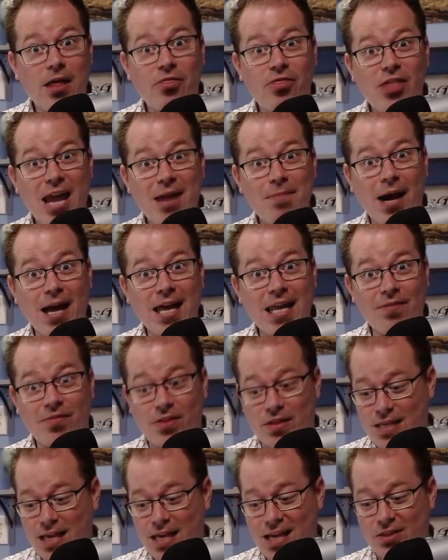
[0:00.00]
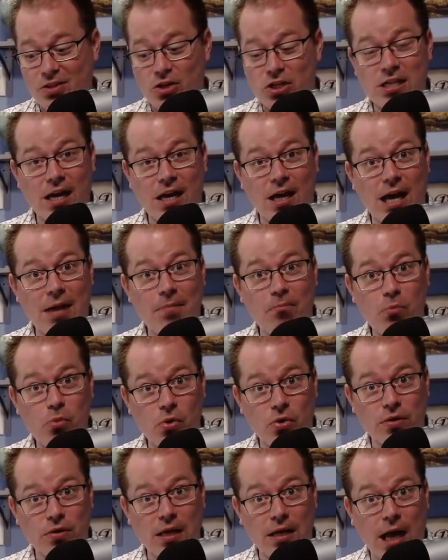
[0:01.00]
They might even take their time
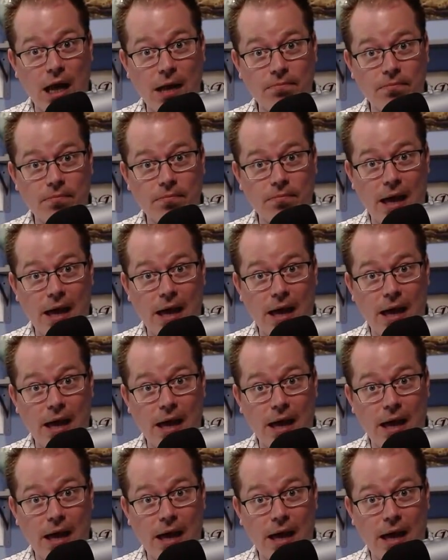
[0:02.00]
more than I'm